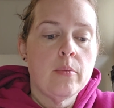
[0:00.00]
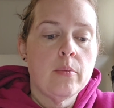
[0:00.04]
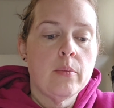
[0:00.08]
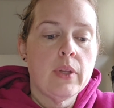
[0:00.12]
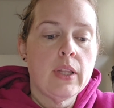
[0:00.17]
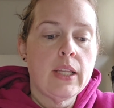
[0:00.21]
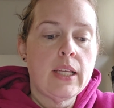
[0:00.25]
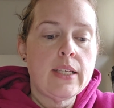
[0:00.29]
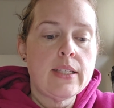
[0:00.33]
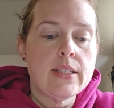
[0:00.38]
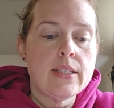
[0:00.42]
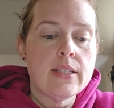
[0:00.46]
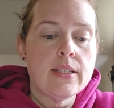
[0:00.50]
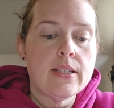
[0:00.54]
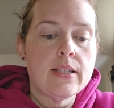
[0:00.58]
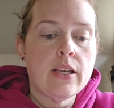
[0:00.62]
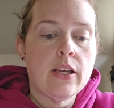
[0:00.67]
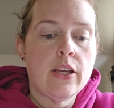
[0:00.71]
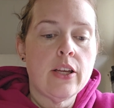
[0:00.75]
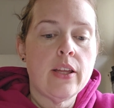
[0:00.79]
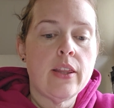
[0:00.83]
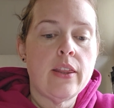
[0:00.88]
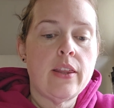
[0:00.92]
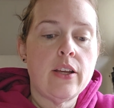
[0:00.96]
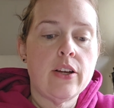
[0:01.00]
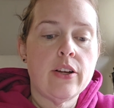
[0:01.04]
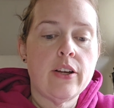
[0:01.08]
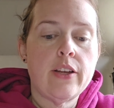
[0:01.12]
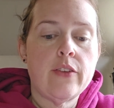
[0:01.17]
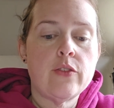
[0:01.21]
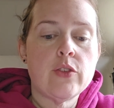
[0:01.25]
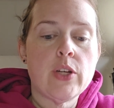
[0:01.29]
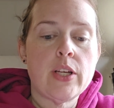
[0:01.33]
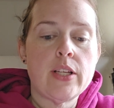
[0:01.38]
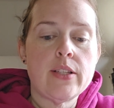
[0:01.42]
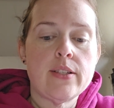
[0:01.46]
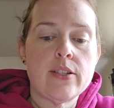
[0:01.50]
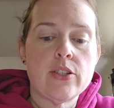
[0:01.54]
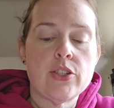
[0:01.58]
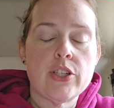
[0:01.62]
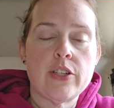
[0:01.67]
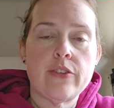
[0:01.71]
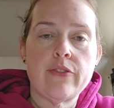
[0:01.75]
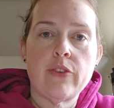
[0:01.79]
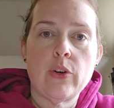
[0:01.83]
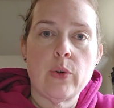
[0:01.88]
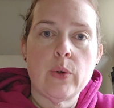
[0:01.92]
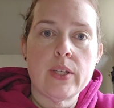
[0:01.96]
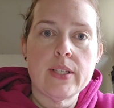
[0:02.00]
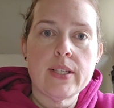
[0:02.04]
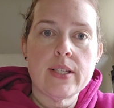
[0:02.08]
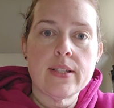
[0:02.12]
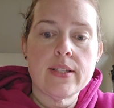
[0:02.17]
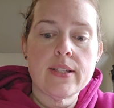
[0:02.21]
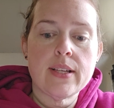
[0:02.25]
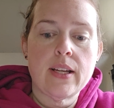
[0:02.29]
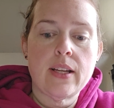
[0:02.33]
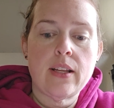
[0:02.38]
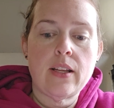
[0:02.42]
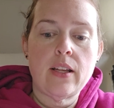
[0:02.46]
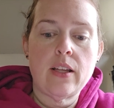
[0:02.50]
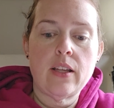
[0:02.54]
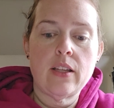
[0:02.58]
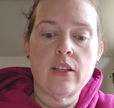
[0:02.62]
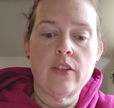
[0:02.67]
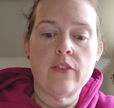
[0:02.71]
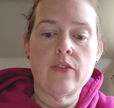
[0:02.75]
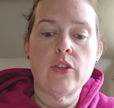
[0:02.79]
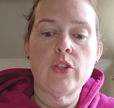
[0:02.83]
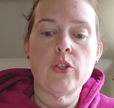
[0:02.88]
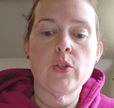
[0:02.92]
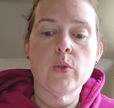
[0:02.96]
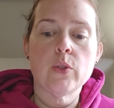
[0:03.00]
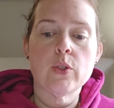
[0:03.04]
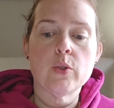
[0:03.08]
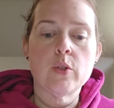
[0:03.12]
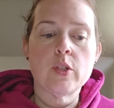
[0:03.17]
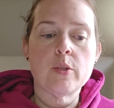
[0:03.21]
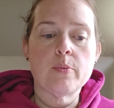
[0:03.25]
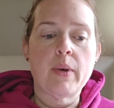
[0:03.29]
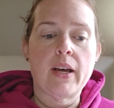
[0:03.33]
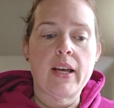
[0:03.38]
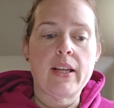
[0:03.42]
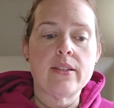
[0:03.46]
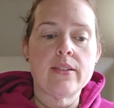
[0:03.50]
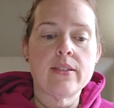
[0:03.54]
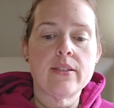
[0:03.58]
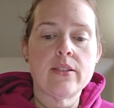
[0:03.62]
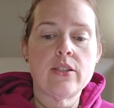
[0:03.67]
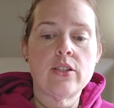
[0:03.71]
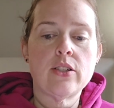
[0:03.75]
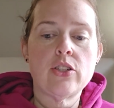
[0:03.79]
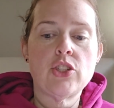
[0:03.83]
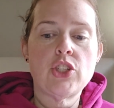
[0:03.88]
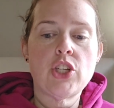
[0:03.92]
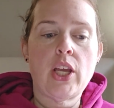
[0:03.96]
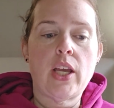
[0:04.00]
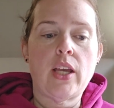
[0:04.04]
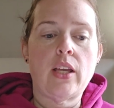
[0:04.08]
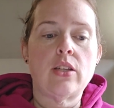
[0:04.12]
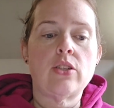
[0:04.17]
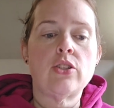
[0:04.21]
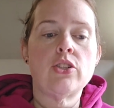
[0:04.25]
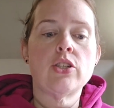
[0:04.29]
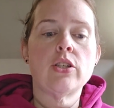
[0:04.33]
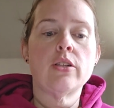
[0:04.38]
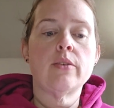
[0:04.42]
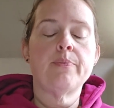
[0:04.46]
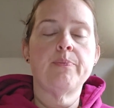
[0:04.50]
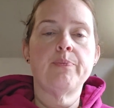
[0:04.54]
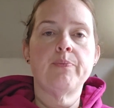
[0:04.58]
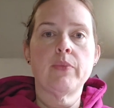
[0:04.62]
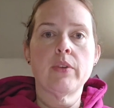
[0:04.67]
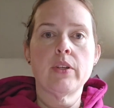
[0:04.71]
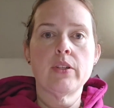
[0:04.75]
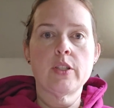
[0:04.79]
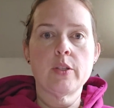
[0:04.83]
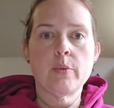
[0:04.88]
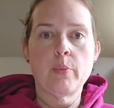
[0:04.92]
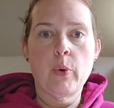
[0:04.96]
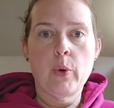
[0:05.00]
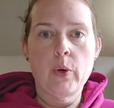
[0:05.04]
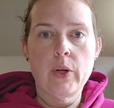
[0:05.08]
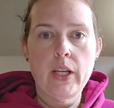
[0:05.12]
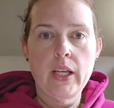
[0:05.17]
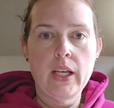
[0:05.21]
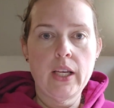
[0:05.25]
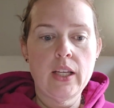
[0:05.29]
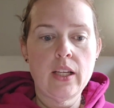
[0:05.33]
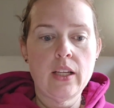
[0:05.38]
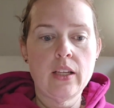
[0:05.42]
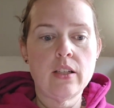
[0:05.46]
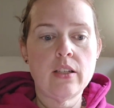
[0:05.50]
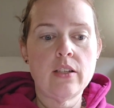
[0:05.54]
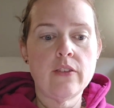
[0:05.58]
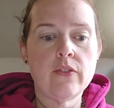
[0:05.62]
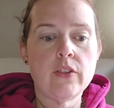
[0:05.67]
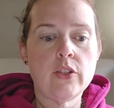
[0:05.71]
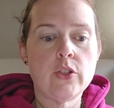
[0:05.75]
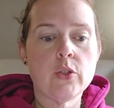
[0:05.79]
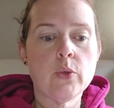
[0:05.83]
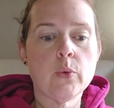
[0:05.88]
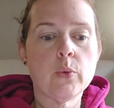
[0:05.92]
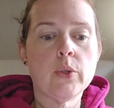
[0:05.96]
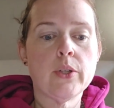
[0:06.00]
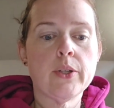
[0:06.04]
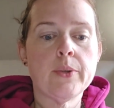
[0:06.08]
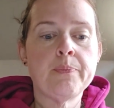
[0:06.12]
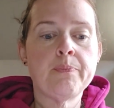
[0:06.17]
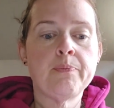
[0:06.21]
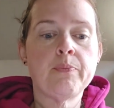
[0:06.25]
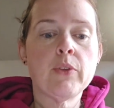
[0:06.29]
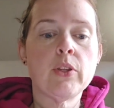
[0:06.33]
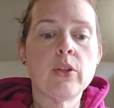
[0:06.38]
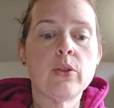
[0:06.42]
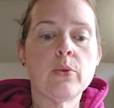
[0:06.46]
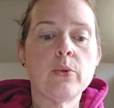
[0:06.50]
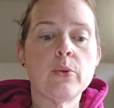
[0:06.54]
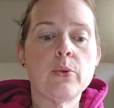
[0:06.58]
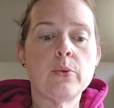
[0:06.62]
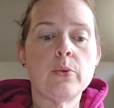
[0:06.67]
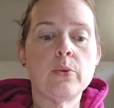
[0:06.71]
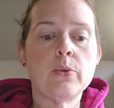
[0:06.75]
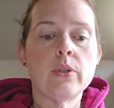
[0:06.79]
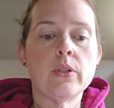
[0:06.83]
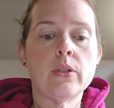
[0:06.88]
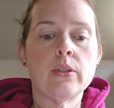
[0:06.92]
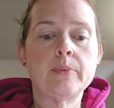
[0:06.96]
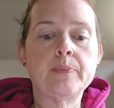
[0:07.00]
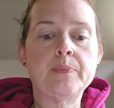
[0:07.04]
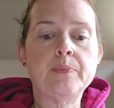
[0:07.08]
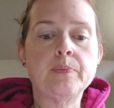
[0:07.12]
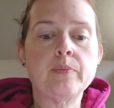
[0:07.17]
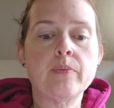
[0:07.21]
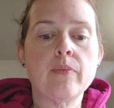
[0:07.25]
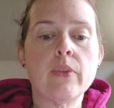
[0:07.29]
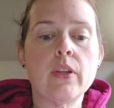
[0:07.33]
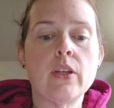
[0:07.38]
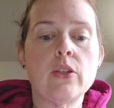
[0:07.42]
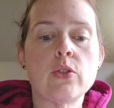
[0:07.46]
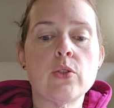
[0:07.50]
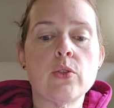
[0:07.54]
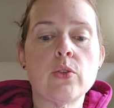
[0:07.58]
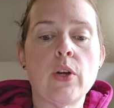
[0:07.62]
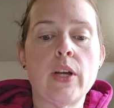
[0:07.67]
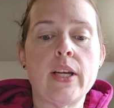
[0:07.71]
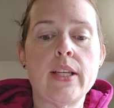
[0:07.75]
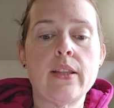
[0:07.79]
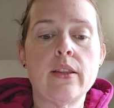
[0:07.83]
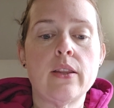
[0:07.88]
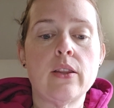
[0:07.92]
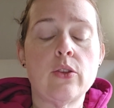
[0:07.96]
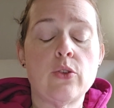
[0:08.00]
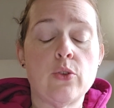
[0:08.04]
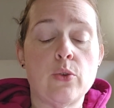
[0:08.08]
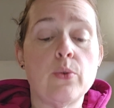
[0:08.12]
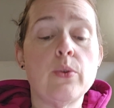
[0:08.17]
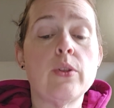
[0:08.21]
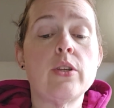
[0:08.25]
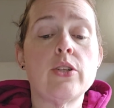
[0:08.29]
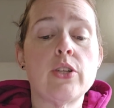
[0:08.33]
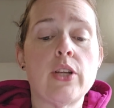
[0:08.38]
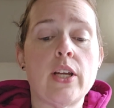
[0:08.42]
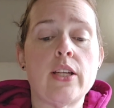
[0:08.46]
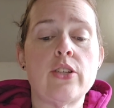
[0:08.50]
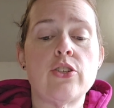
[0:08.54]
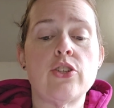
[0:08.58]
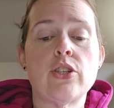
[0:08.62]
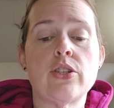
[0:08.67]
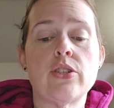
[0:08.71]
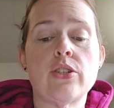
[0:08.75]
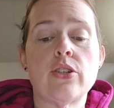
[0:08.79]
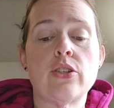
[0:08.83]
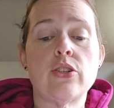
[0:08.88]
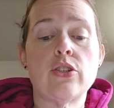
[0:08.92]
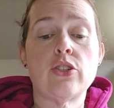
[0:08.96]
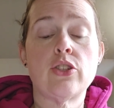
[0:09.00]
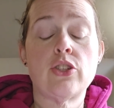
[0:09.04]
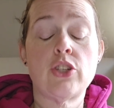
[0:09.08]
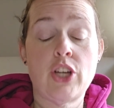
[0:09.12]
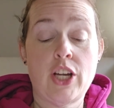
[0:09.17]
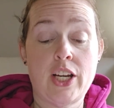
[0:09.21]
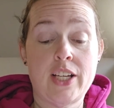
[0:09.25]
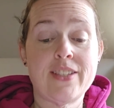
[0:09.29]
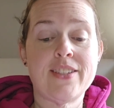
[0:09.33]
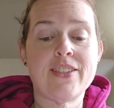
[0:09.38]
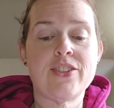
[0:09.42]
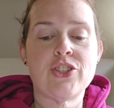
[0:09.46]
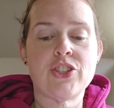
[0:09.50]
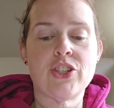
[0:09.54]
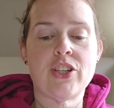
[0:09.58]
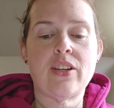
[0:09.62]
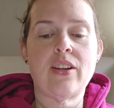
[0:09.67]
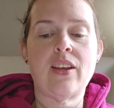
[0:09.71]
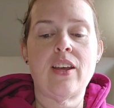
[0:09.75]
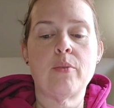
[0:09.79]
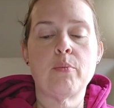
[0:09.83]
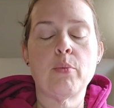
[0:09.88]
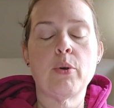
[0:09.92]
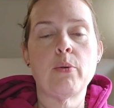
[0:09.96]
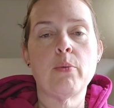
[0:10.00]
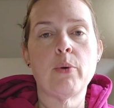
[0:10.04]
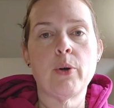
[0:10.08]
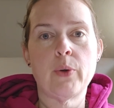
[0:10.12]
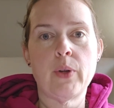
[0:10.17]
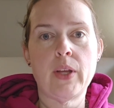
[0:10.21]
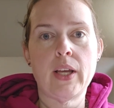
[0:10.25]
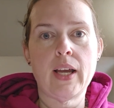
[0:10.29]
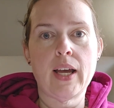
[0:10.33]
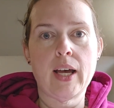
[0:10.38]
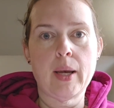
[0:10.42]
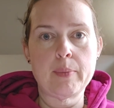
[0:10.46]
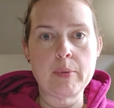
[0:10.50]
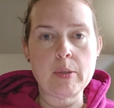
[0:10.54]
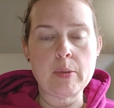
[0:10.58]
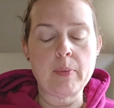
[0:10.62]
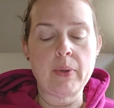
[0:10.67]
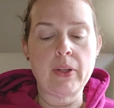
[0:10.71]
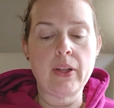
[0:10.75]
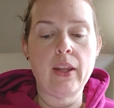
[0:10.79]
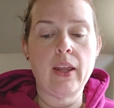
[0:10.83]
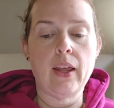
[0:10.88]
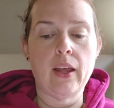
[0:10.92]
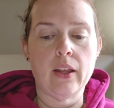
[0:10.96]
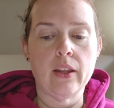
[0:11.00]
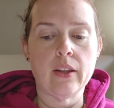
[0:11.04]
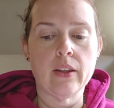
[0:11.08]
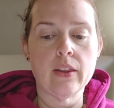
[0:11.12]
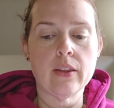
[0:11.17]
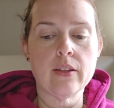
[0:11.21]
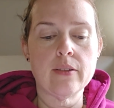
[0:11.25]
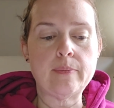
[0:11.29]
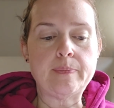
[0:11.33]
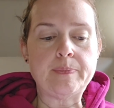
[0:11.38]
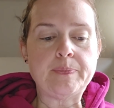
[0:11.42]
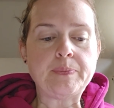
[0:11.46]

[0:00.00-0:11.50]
Meleis' theory of transition focuses on an individual's response to change, supporting an individual through the transition and promoting optimal health.